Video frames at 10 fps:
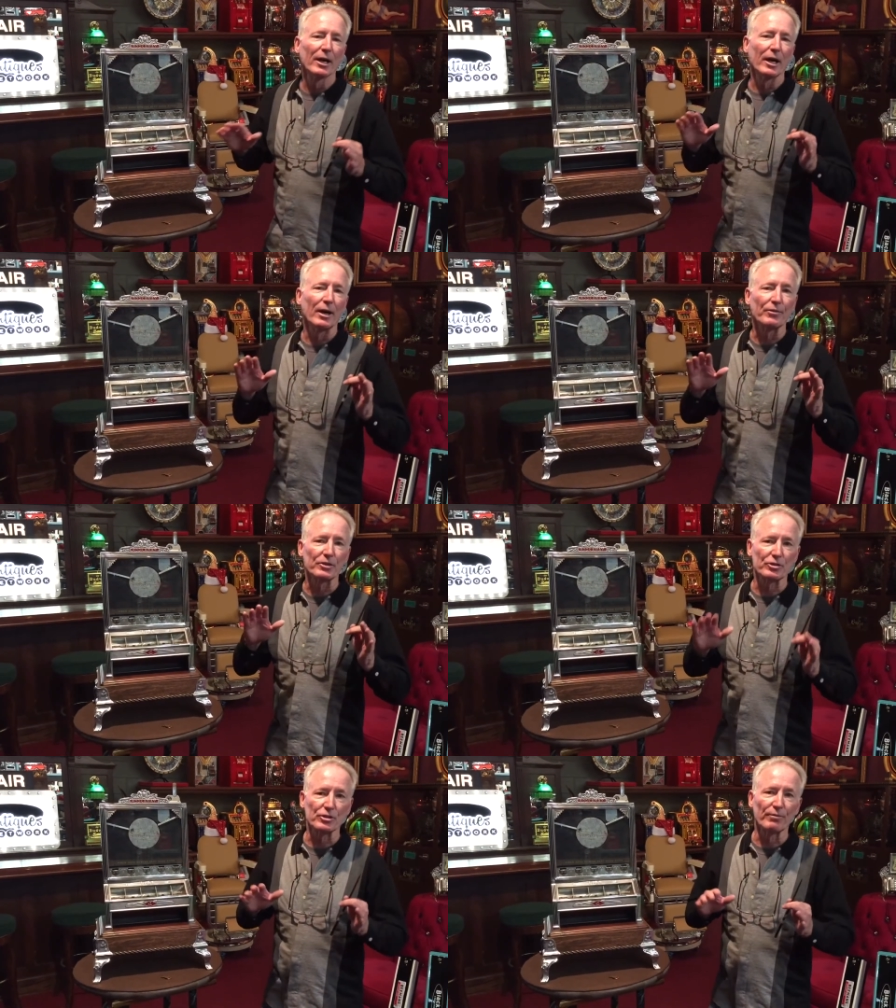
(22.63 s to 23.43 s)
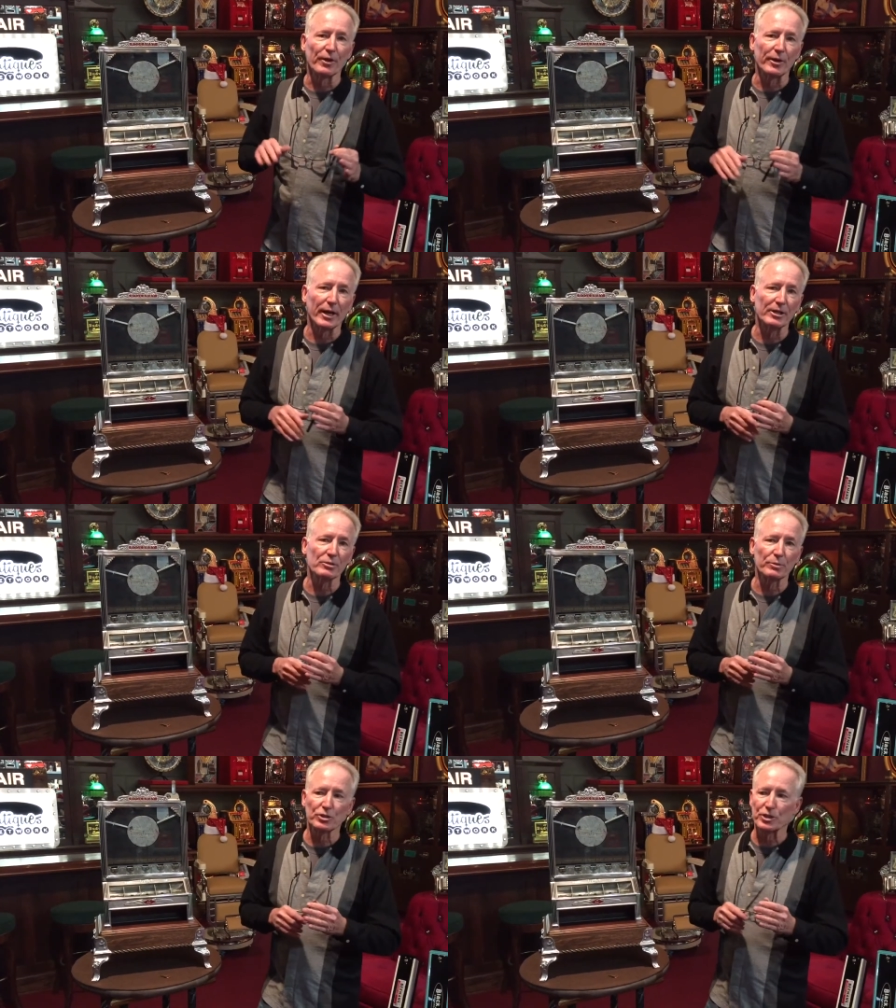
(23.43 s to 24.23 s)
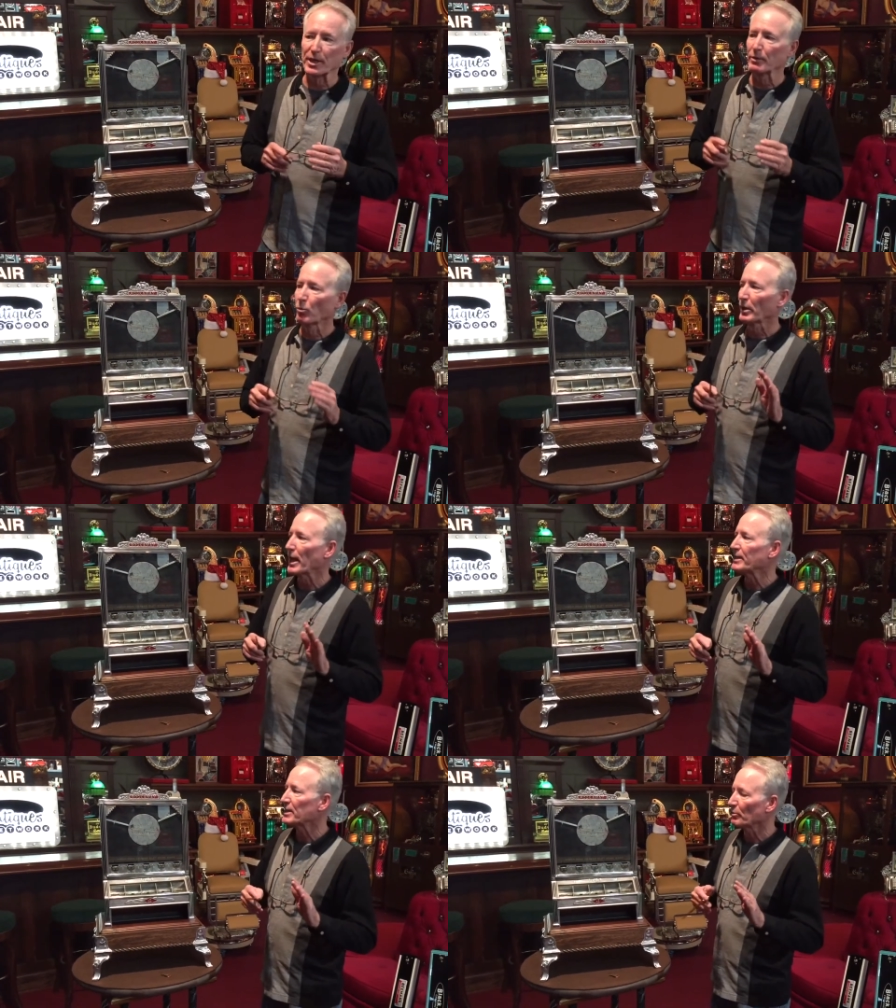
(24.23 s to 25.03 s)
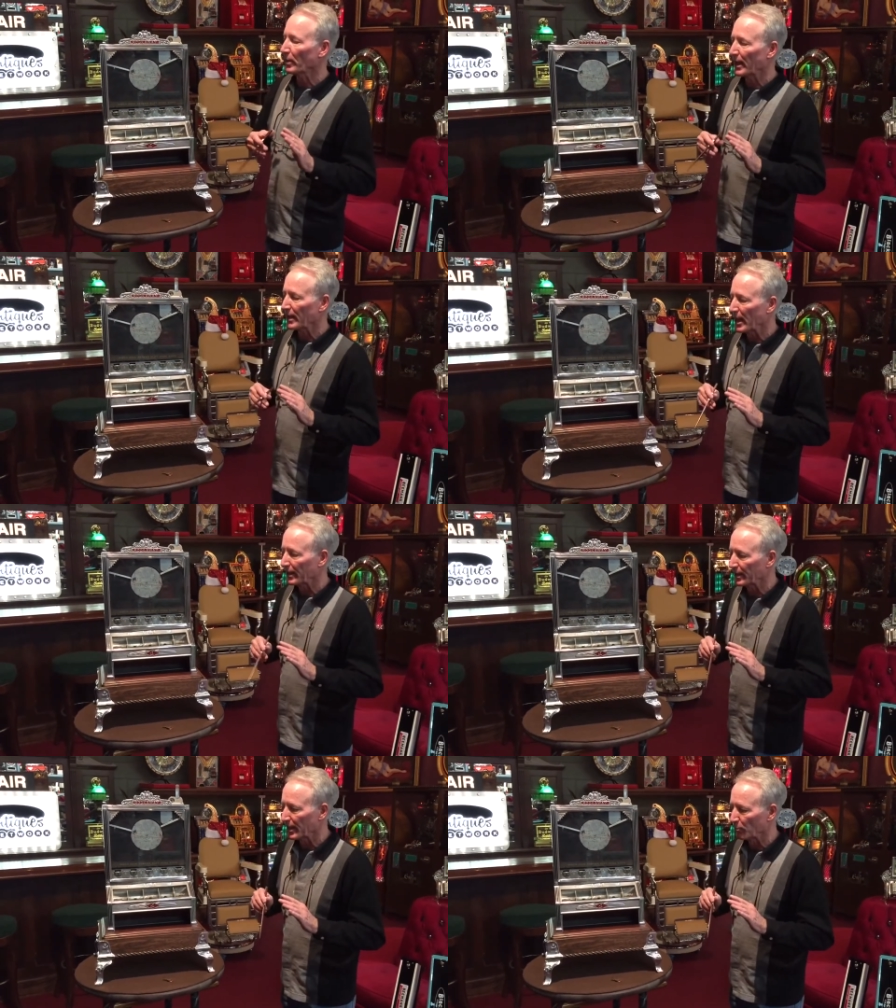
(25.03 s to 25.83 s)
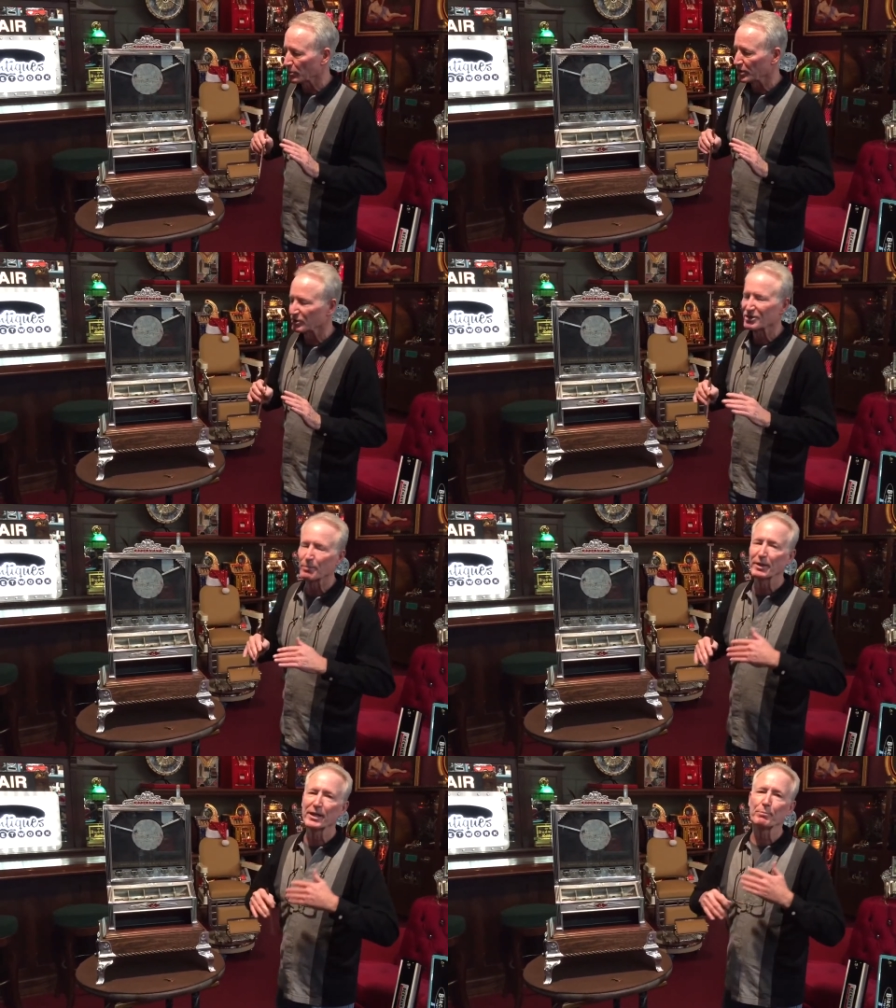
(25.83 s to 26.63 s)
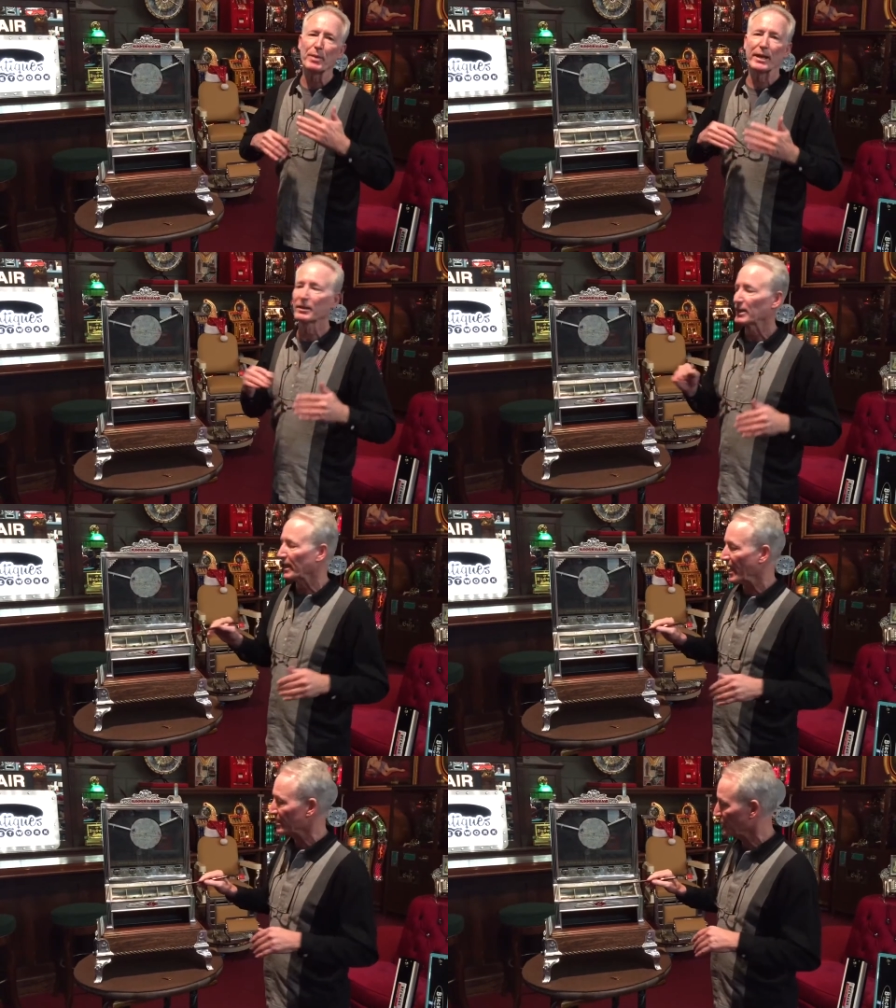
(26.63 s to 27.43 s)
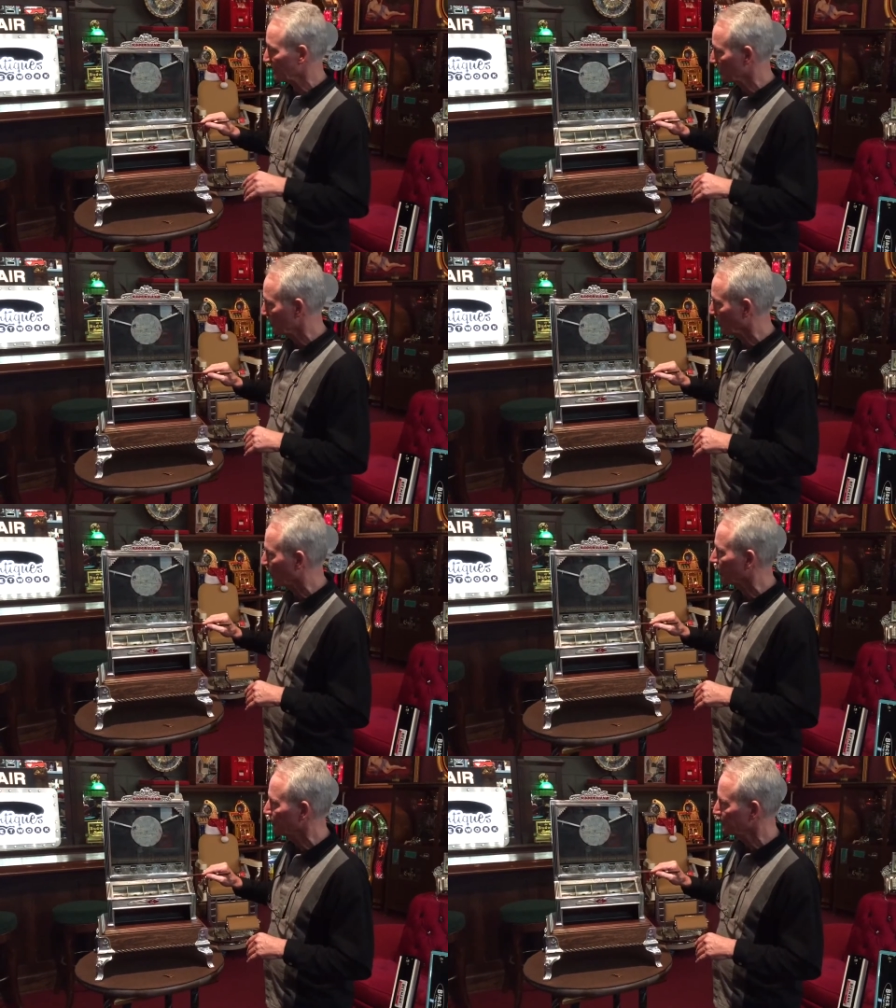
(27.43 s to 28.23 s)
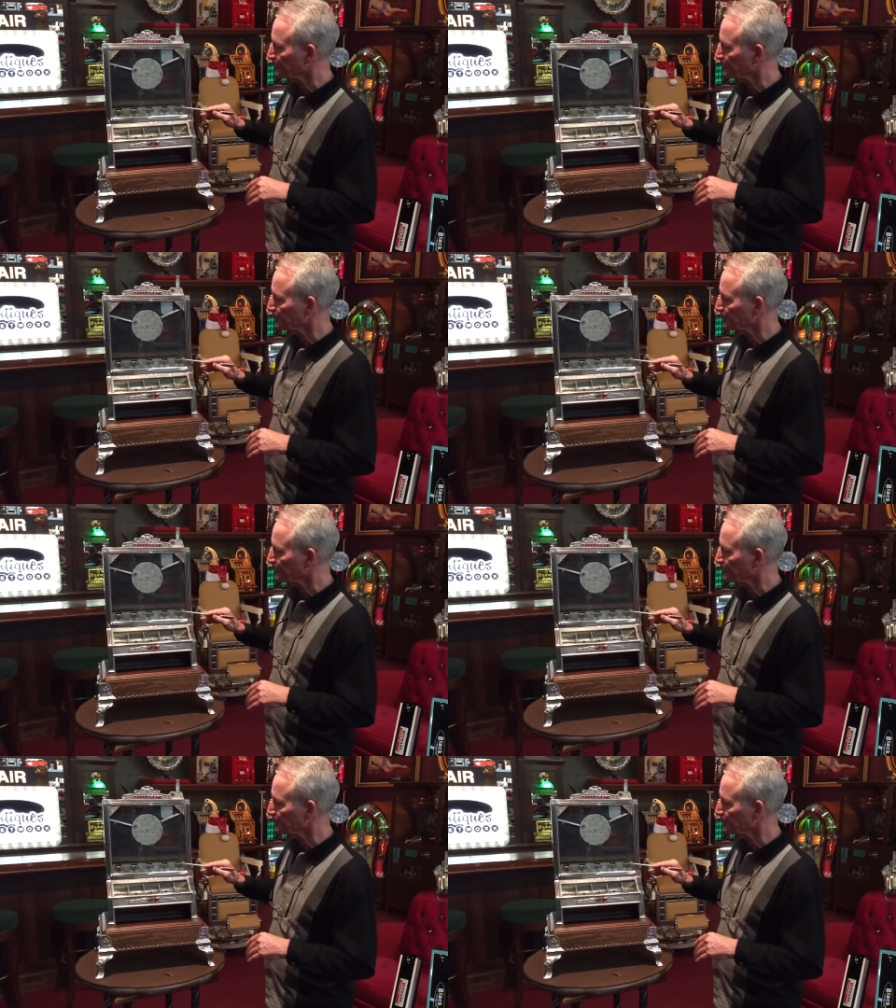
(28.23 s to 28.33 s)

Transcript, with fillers: Uh, this is a very nice machine. What I did when I got it in was that somebody had painted the casting silver